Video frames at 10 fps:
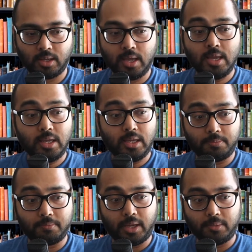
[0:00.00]
it
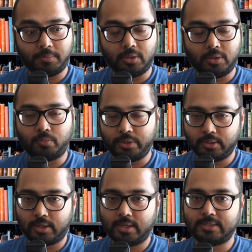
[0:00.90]
made me
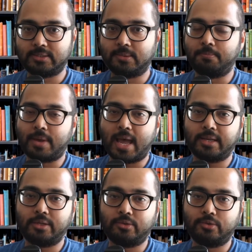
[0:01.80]
realize the
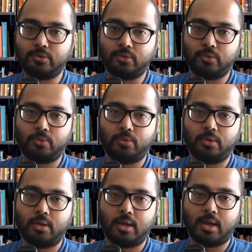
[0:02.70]
magnitude
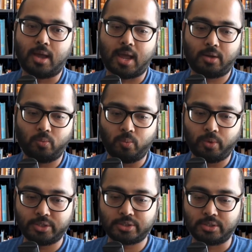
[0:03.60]
at
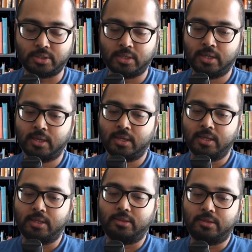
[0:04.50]
which
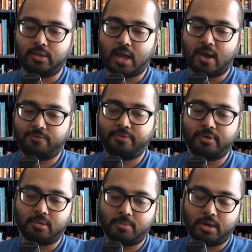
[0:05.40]
the
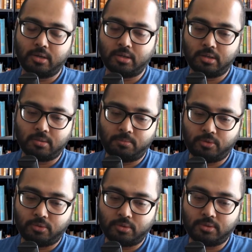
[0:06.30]
African American
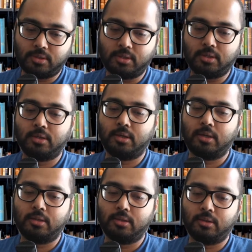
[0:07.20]
community,
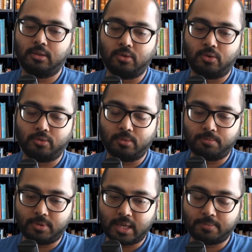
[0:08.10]
the
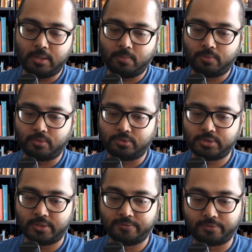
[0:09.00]
black people,
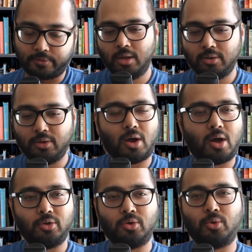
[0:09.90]
suffer. You know how
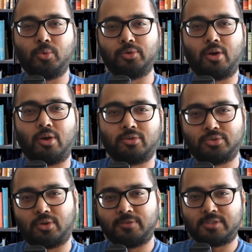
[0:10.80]
you go to a doctor's
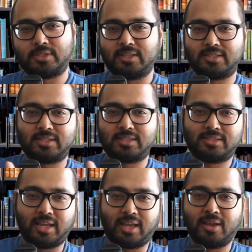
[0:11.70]
office and they say,